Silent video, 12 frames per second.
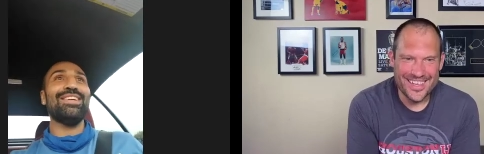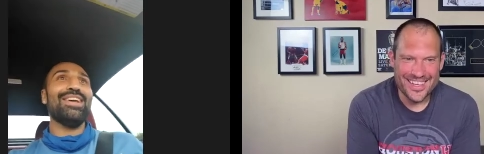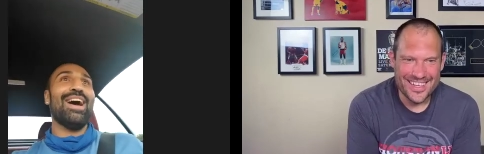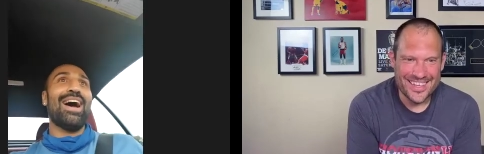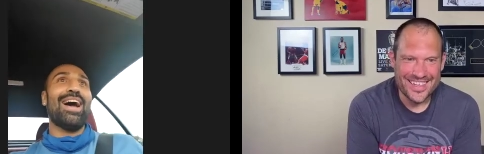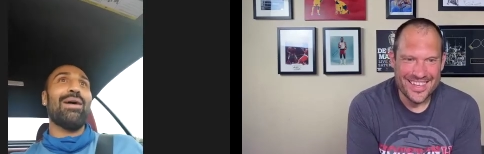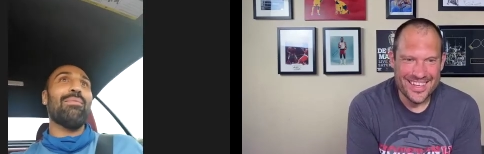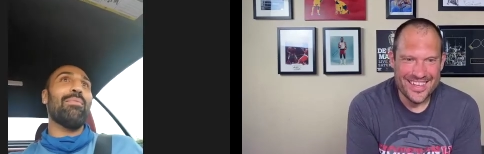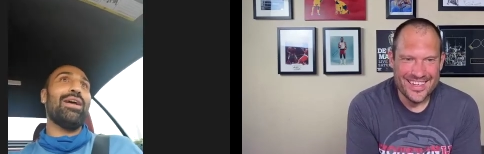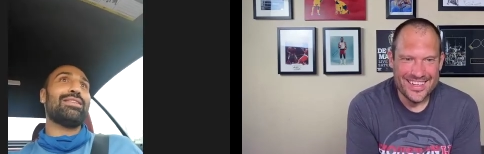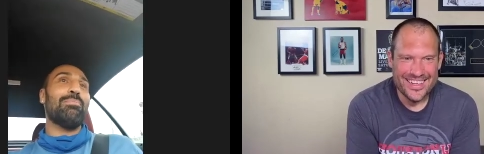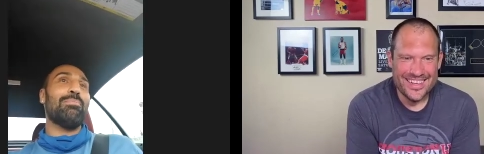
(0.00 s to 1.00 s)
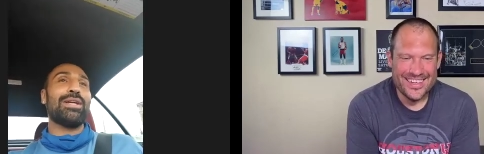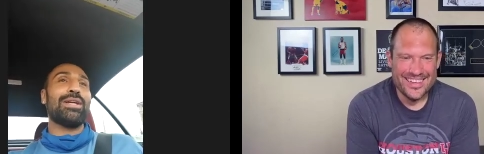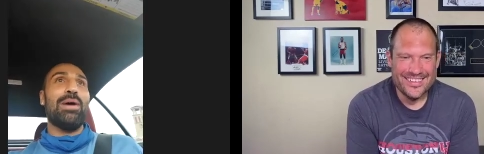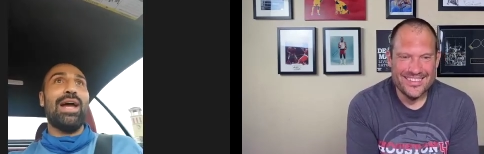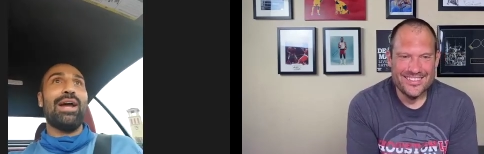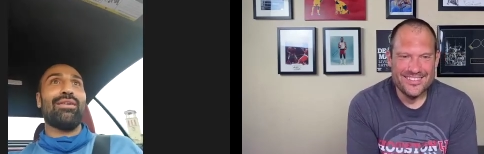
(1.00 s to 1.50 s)
Speaker 1: I, my, it's a mixed
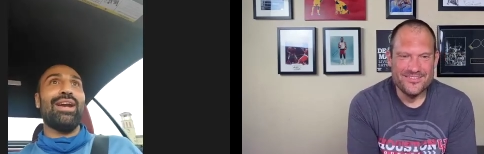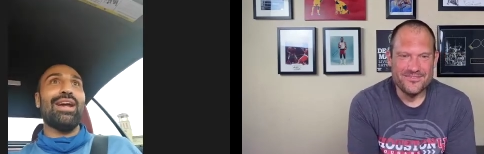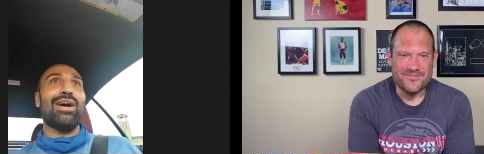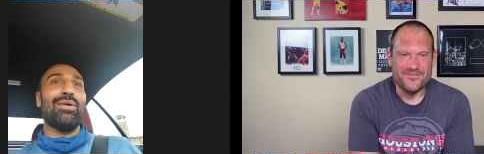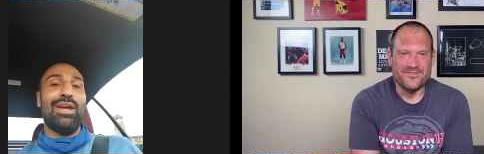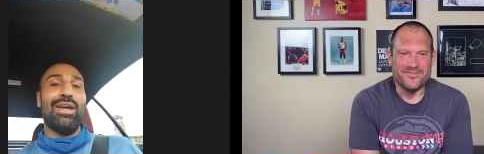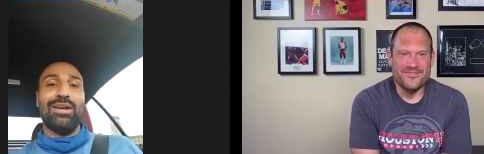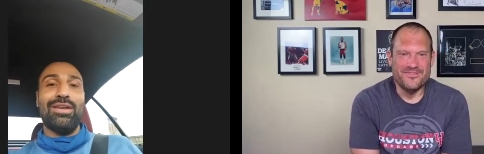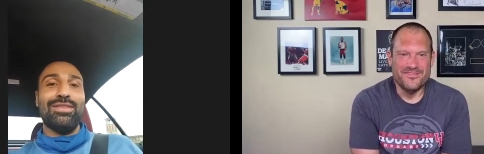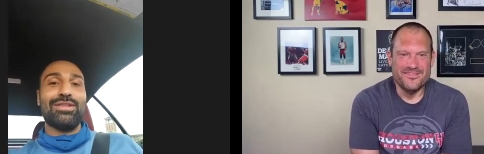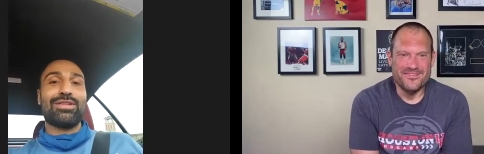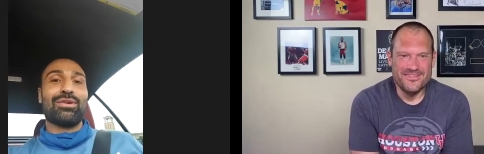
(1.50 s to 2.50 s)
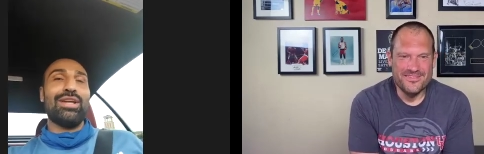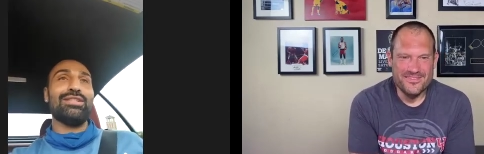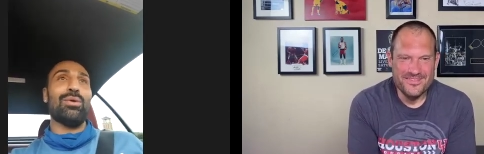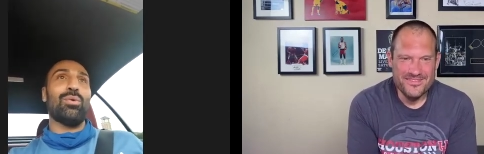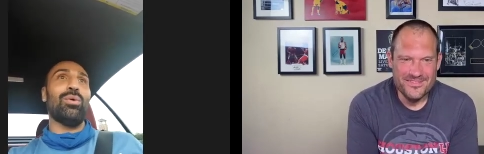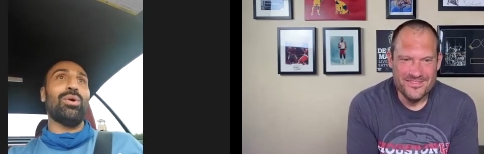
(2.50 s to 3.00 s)
bag right now in, in this crazy
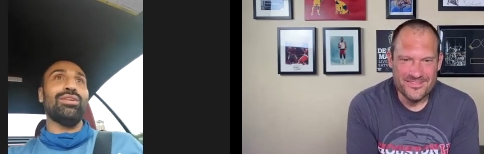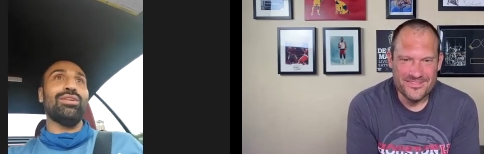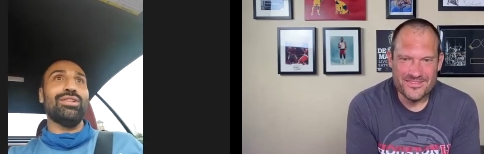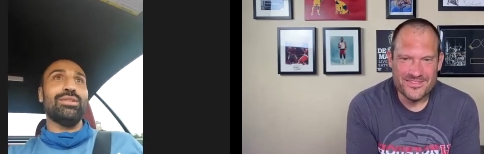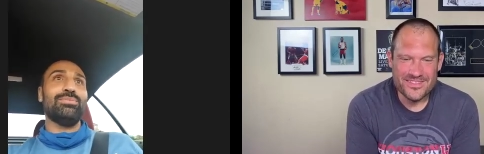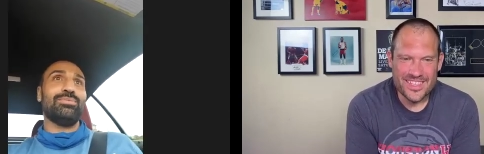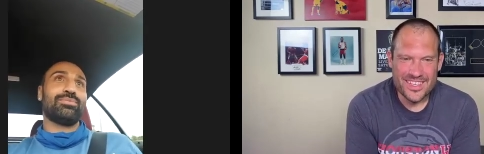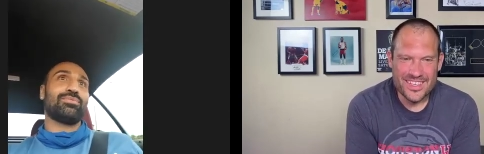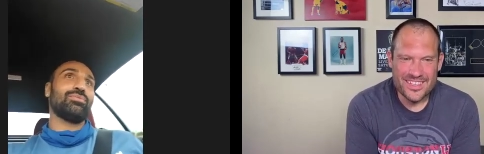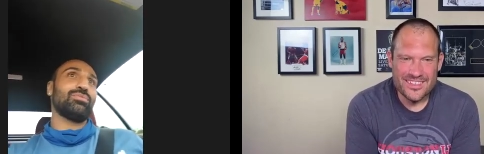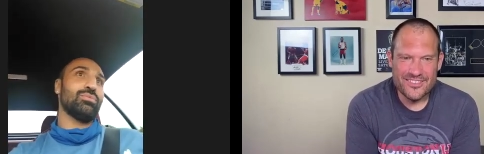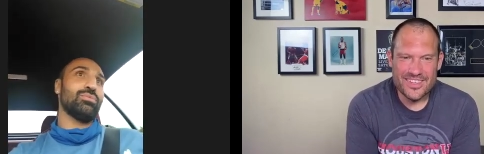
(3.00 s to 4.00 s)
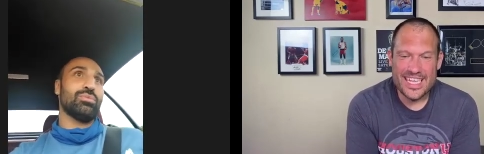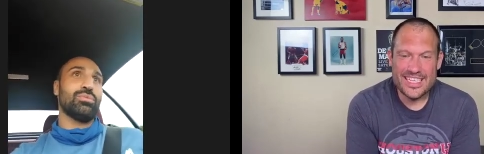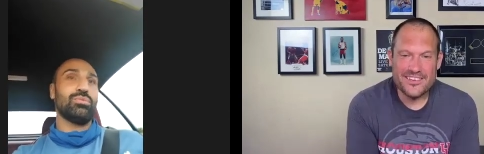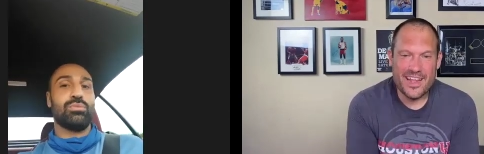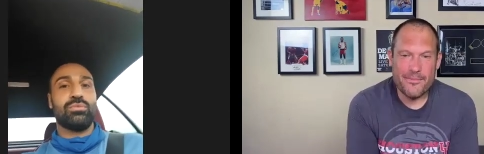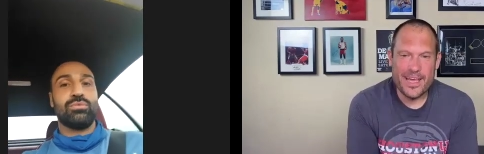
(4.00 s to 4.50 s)
world
Speaker 2: we're living in. Well, that's
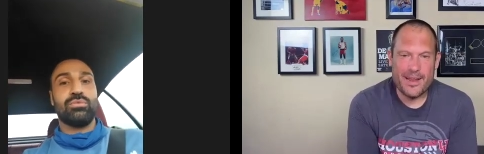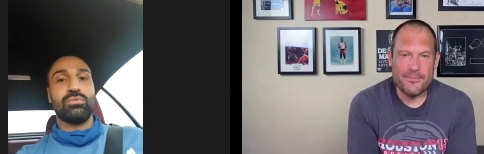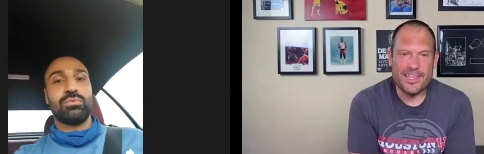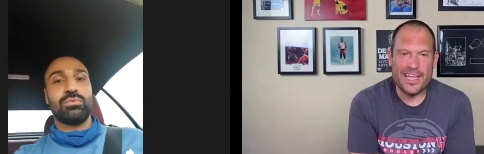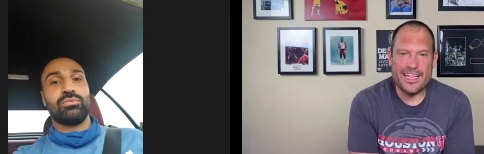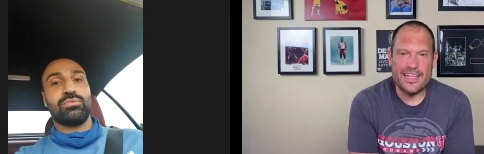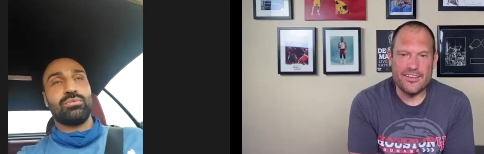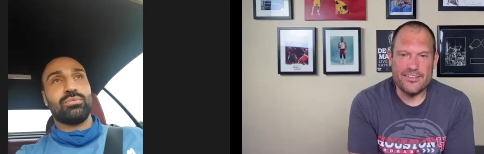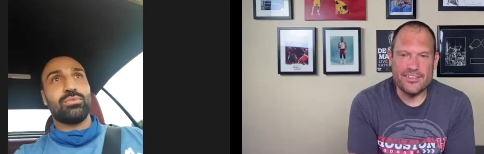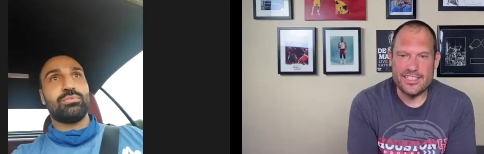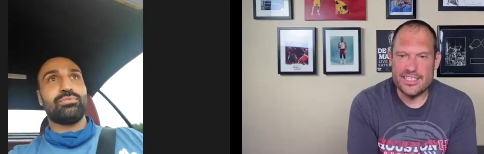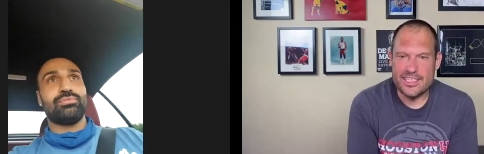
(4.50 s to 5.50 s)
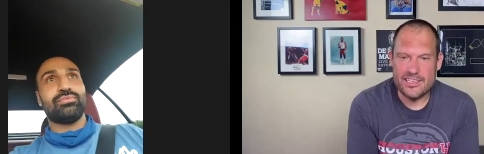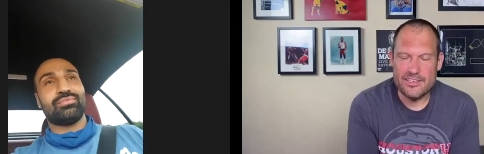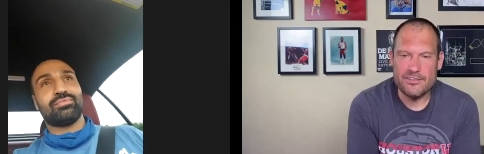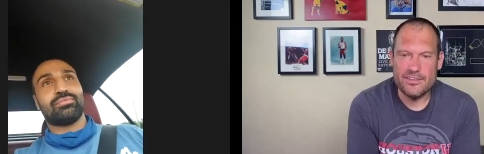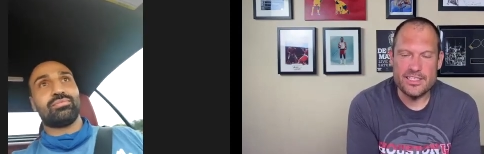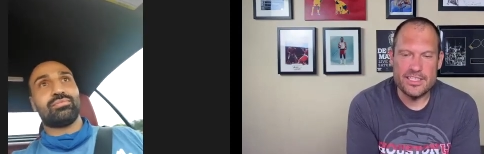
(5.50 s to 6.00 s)
great, man. I'm glad that you to see
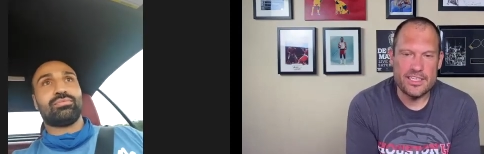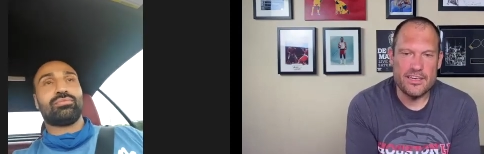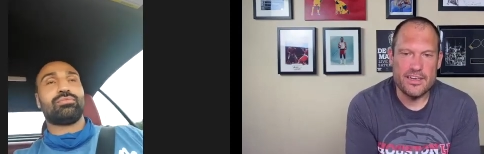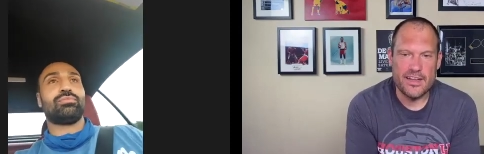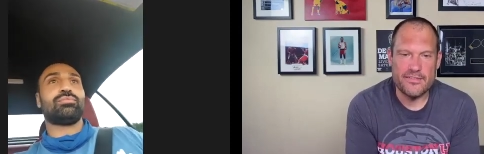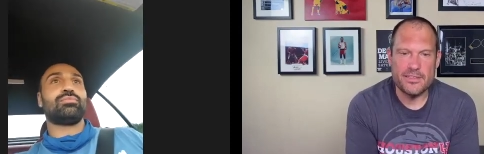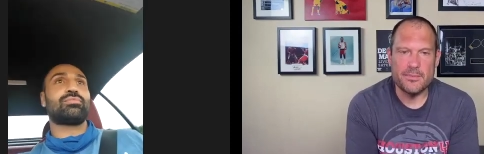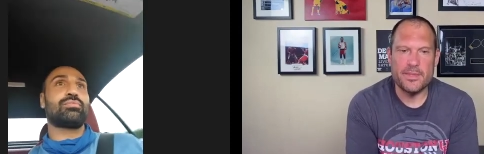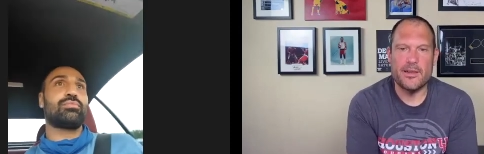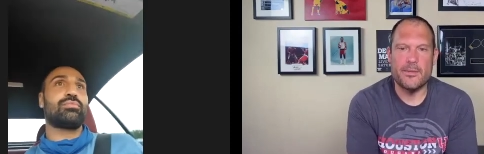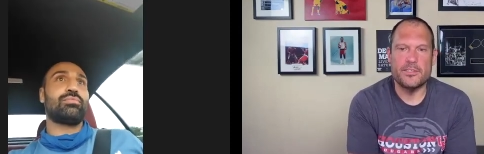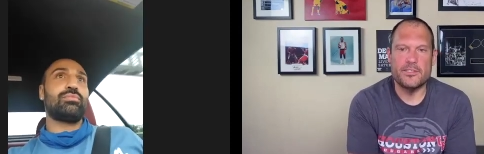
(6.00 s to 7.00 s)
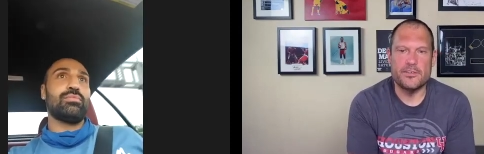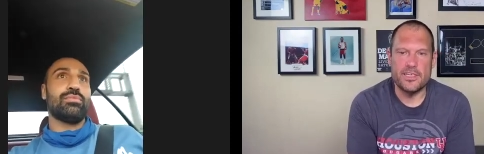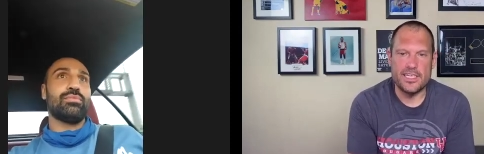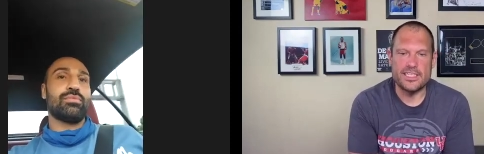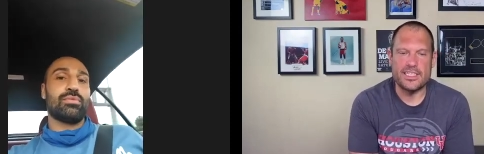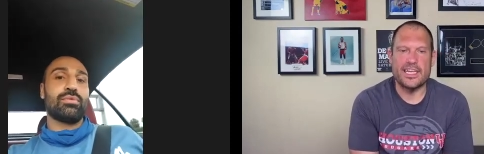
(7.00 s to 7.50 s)
you continue to have so many
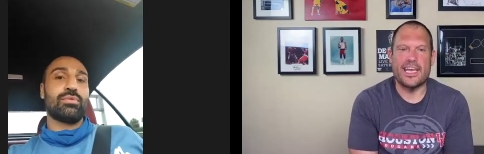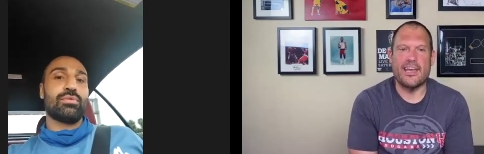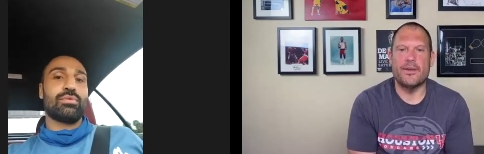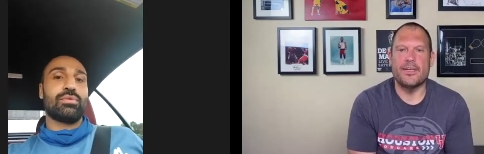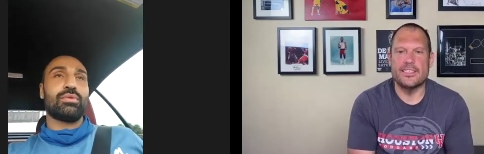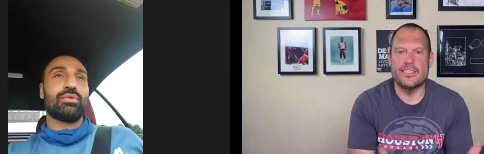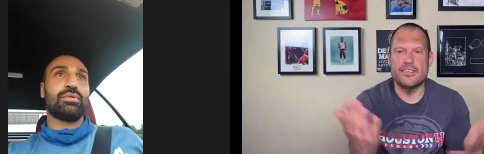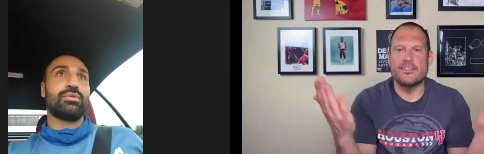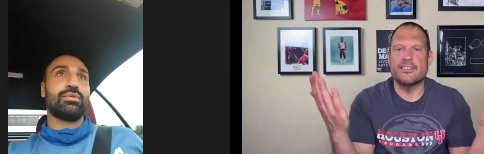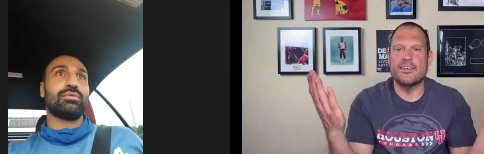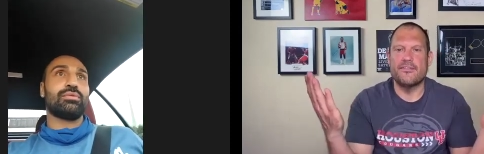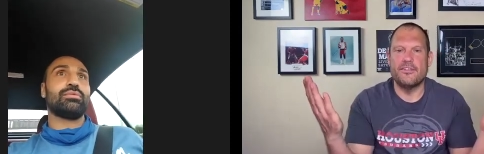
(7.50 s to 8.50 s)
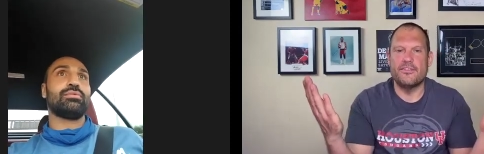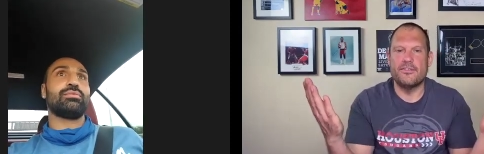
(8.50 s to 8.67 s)
opportunities, and I can't wait to see all the stuff you do